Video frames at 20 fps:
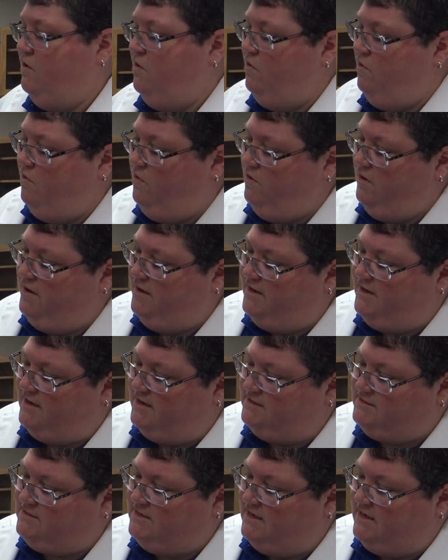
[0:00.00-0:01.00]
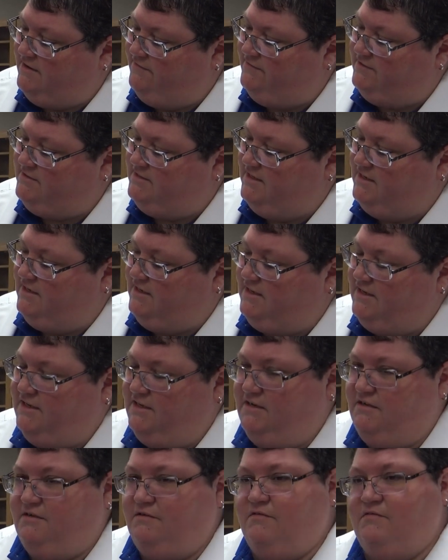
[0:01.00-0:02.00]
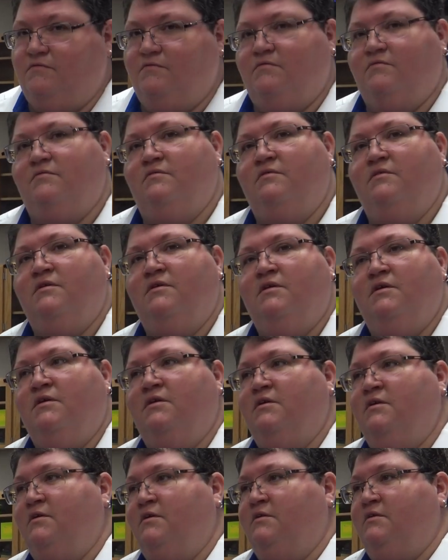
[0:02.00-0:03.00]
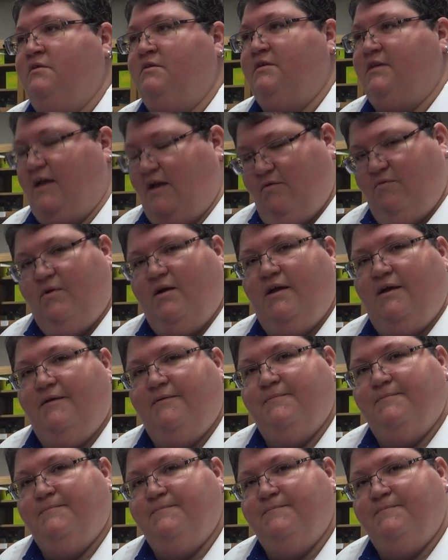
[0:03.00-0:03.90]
or it has to have a dedicated gateway.